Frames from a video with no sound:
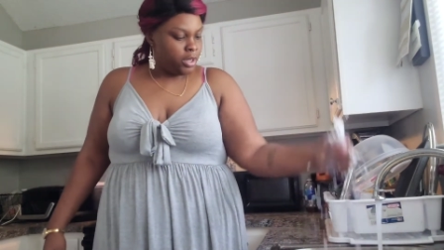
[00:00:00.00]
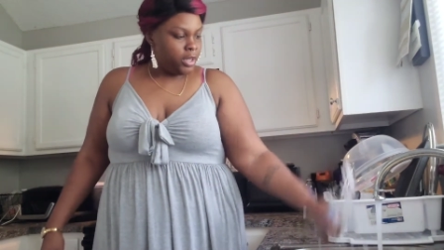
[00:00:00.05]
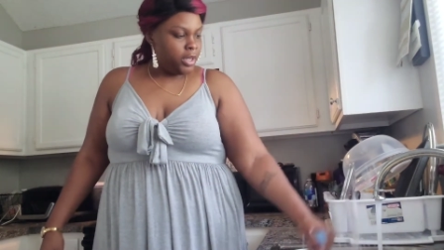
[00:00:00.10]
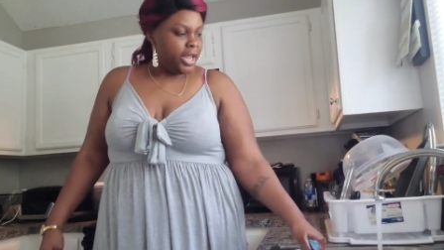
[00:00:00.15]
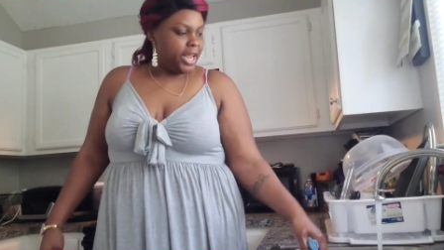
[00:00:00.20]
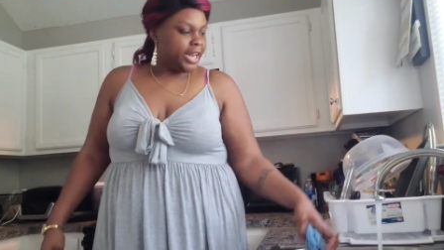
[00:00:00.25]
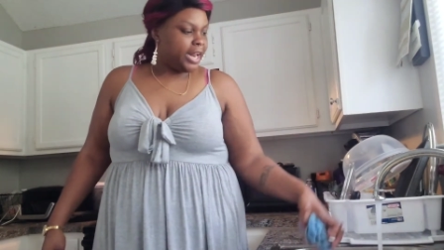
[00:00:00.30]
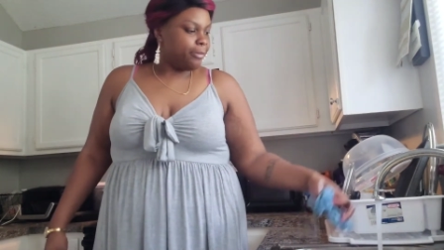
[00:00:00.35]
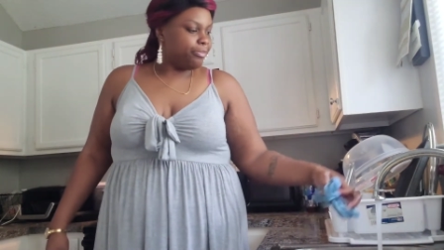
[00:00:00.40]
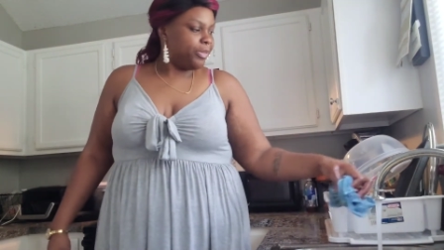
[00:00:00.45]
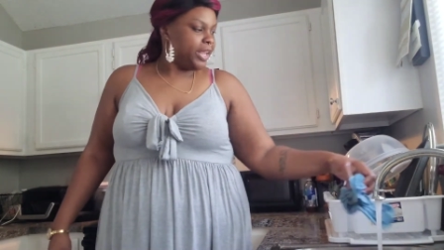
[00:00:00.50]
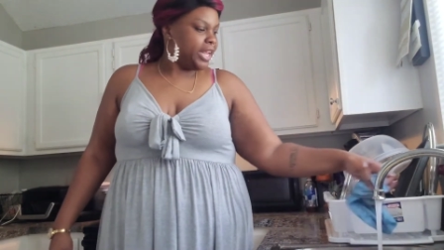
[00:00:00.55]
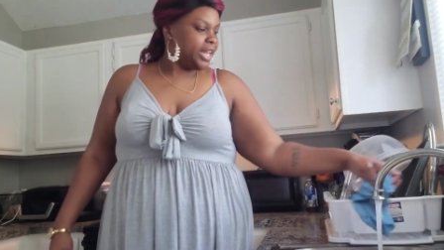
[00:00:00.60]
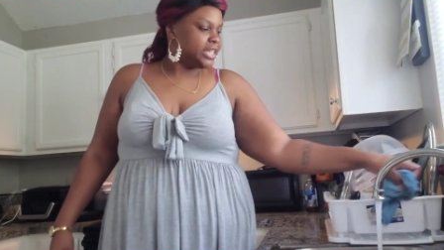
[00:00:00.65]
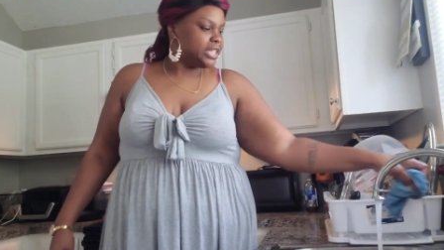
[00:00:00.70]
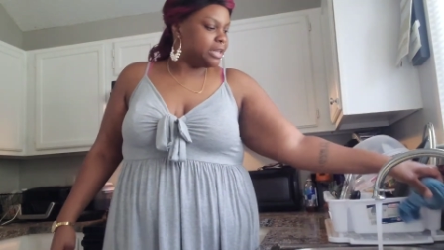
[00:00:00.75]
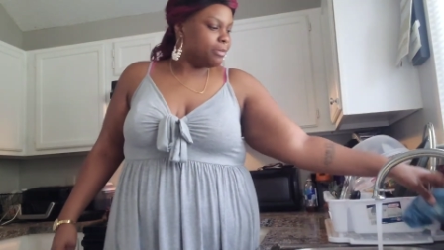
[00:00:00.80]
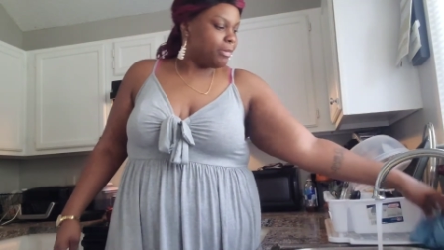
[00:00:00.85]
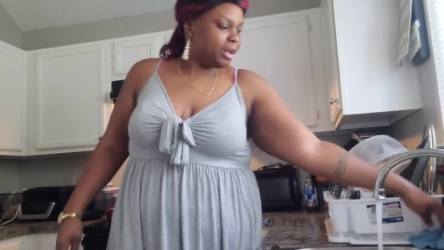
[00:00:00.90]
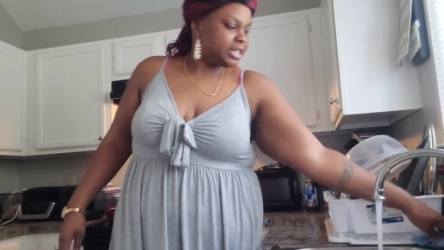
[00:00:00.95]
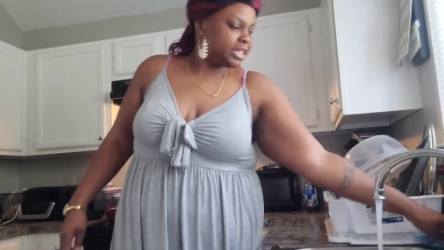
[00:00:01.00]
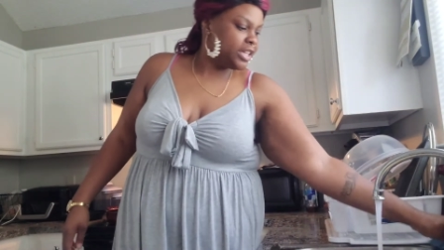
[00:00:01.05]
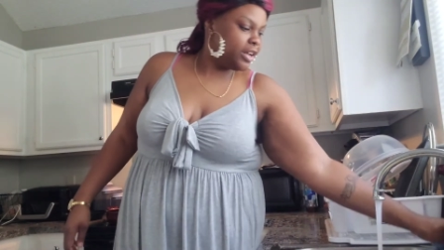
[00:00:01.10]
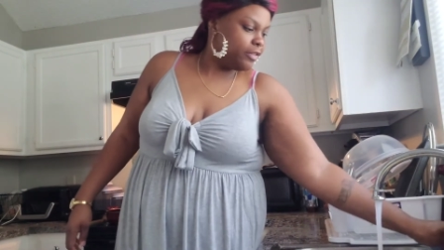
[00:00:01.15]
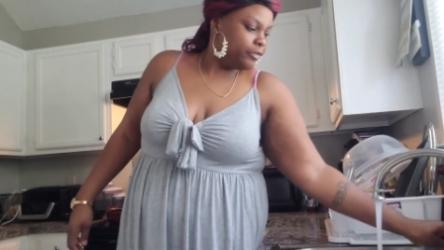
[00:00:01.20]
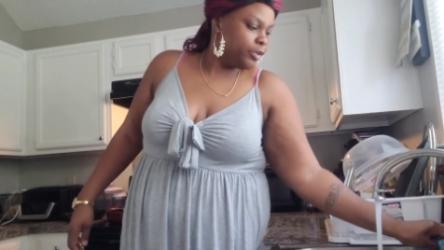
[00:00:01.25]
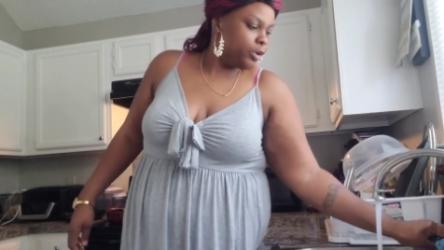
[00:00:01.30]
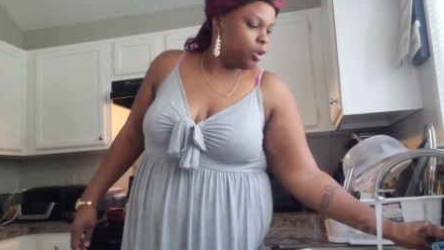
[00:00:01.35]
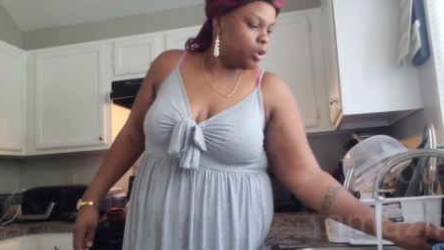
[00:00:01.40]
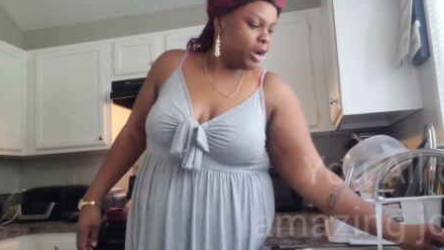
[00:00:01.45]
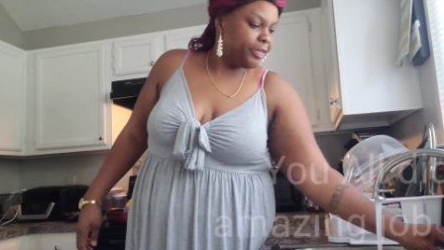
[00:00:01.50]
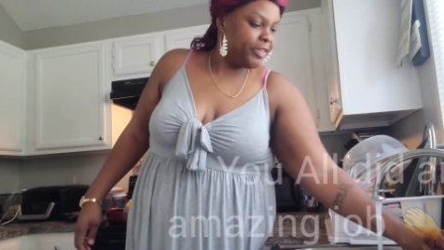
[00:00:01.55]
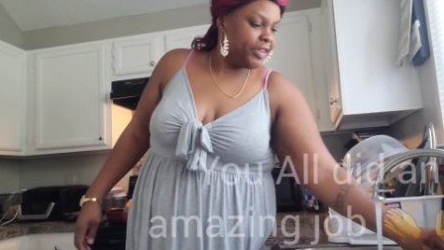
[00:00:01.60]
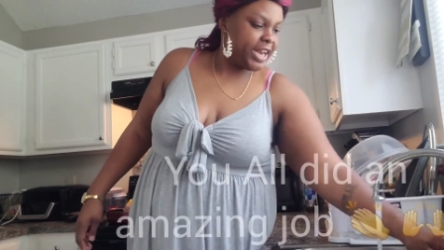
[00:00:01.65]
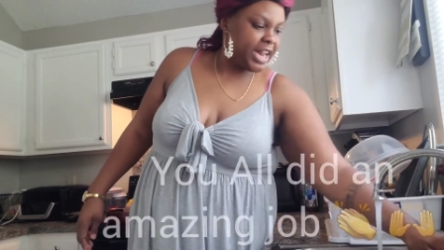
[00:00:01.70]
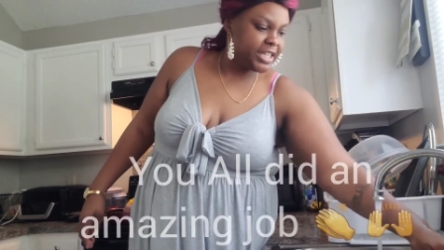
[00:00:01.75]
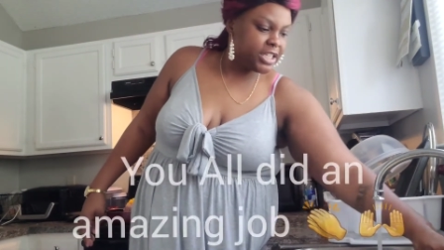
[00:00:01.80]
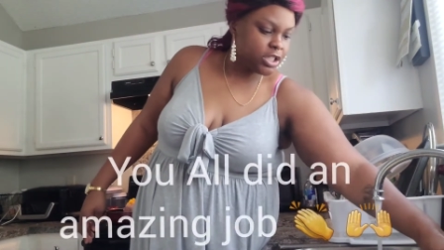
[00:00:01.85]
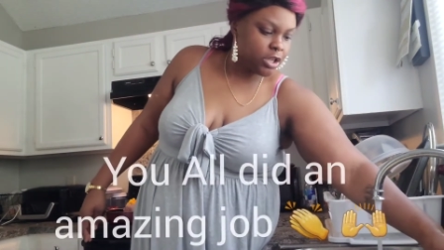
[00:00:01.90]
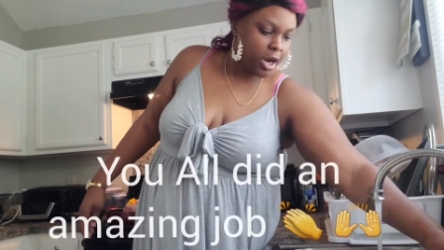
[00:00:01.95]
And I'm thinking to myself, Lord, and then
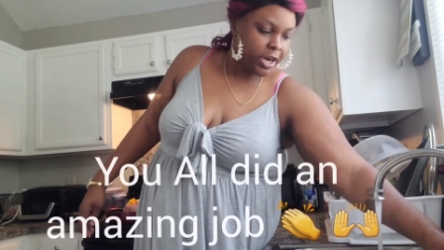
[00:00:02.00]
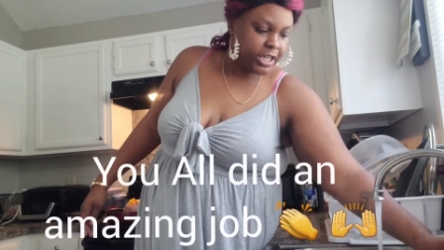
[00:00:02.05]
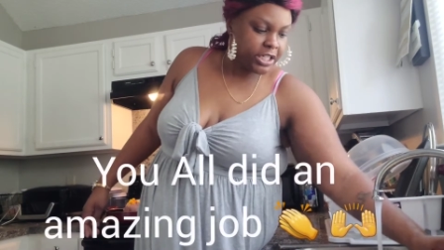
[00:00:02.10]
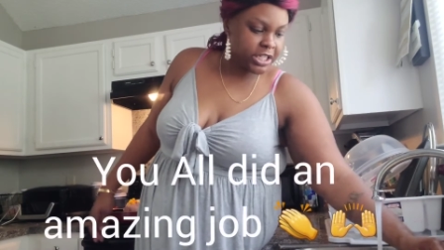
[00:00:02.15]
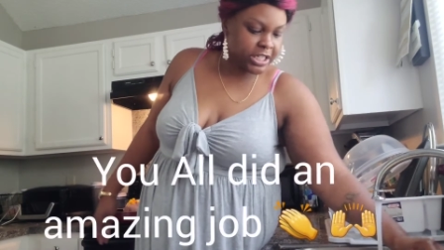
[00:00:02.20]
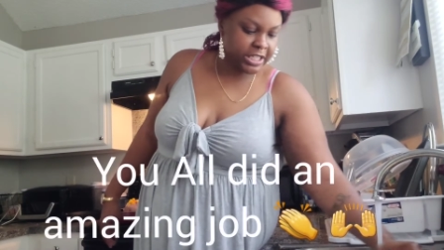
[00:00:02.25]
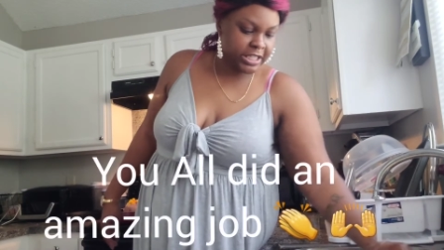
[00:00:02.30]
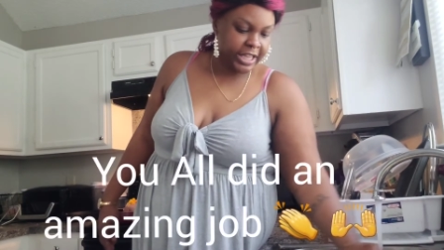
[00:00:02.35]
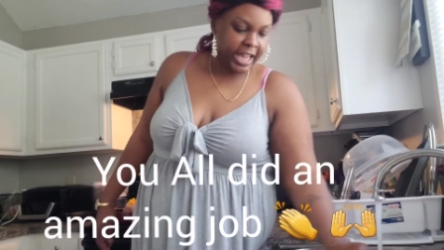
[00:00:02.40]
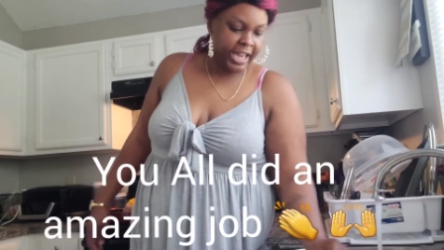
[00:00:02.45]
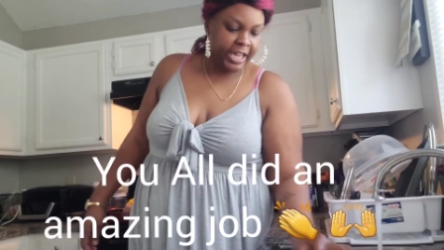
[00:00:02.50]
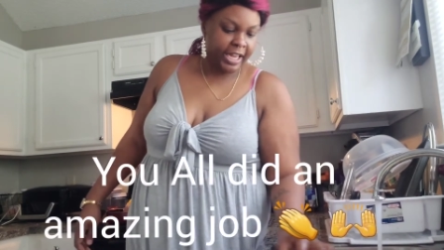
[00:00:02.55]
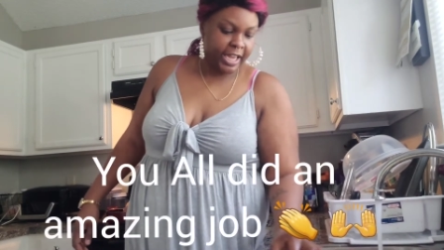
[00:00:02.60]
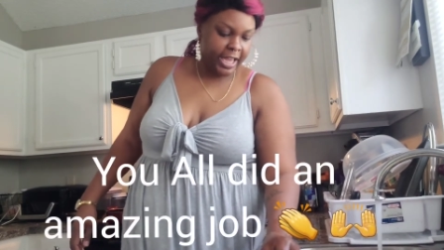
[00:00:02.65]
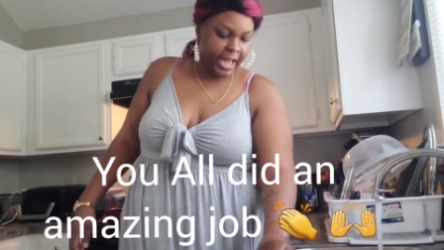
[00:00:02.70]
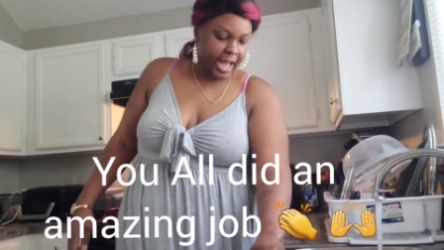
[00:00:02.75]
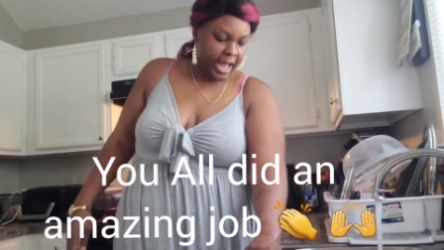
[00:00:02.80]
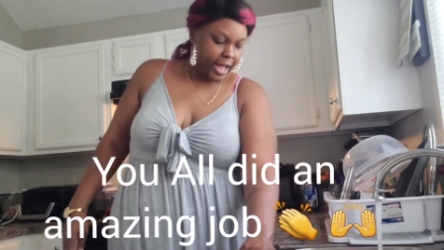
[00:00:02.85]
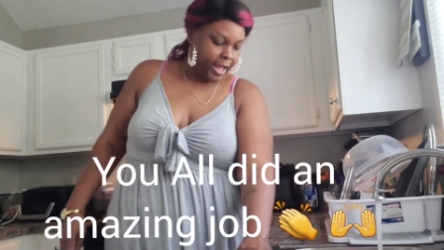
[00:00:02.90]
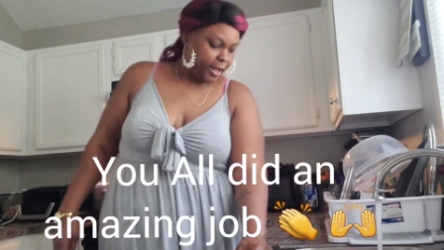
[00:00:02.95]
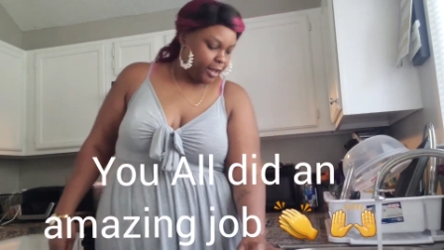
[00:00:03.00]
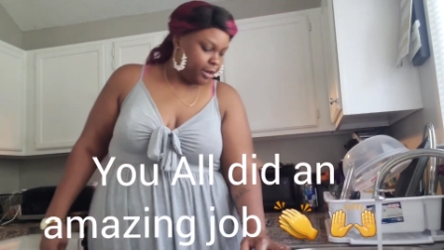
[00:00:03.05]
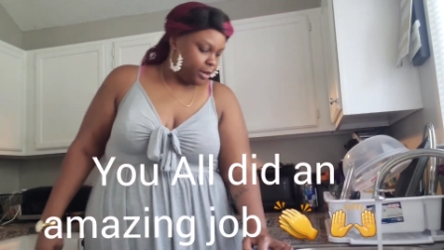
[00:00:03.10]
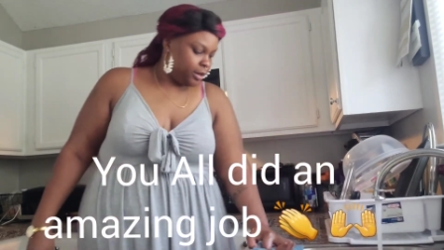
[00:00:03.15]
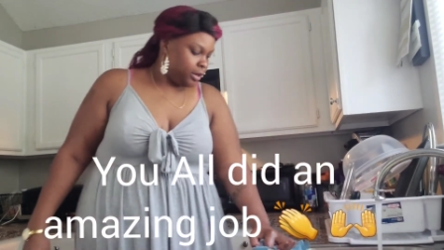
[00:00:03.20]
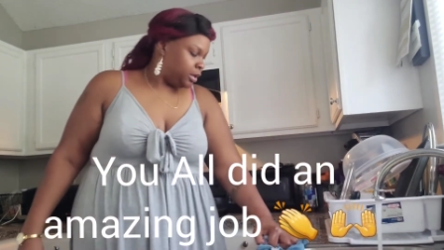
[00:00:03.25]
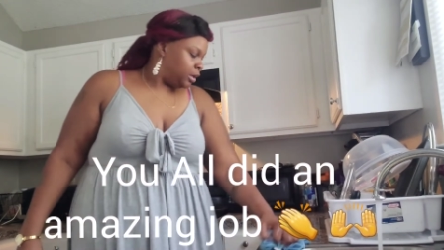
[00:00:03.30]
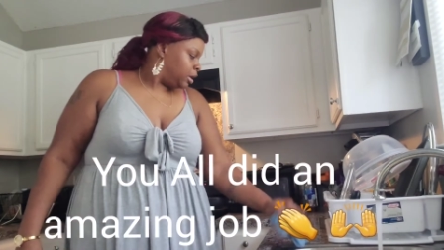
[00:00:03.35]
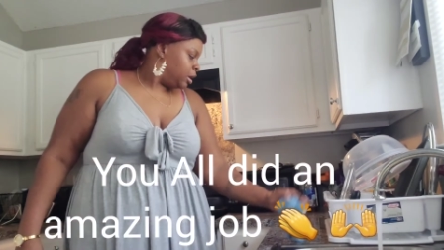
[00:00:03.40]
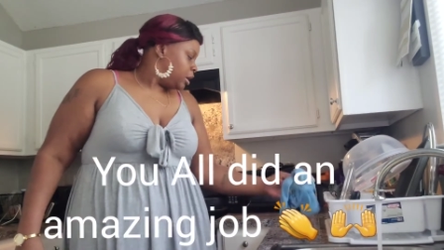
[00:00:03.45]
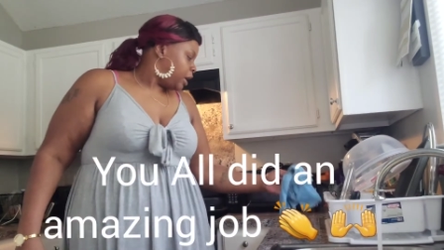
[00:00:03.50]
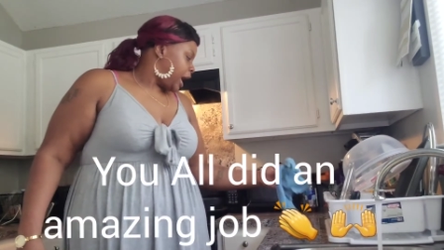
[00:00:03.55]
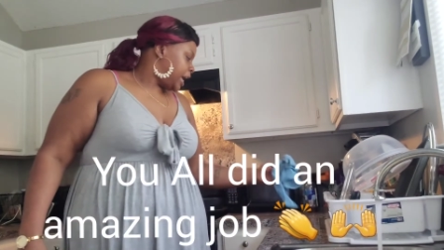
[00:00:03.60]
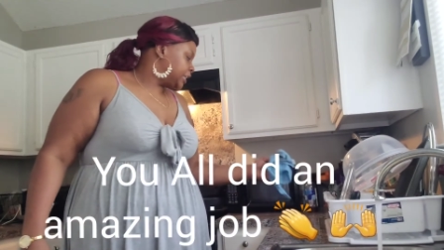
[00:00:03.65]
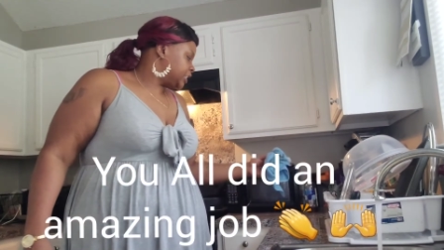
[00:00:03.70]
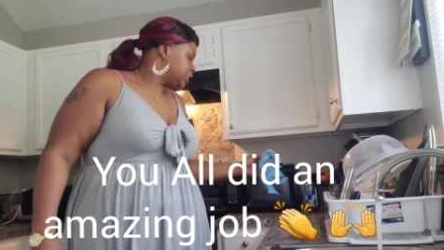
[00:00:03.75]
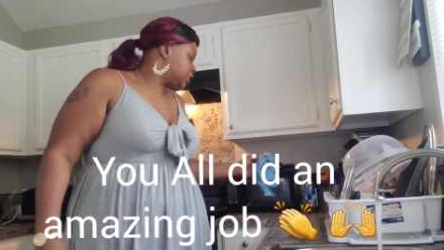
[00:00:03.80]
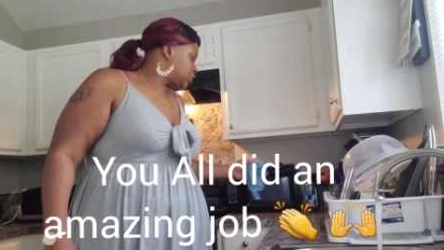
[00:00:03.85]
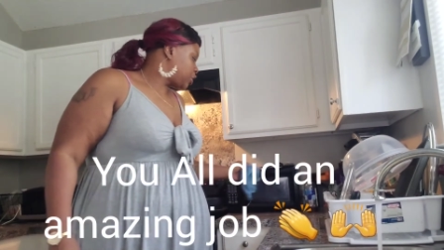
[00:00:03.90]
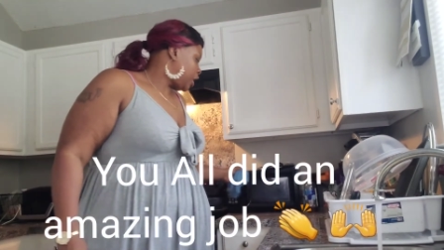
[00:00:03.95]
I started just thanking God. I
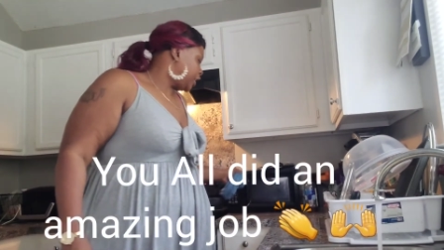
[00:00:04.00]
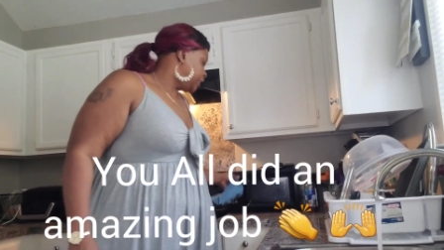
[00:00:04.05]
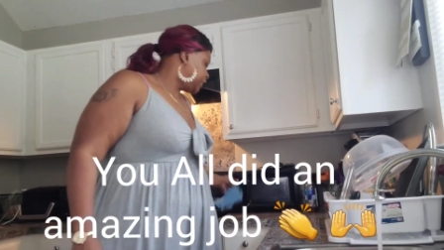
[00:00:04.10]
just started